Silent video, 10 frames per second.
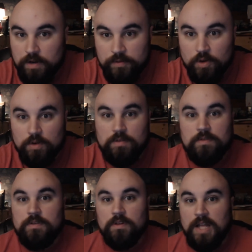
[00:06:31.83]
of your
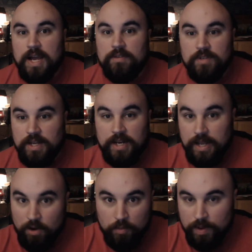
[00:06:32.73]
lives, and
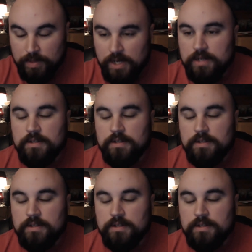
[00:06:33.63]
I hope I'm not.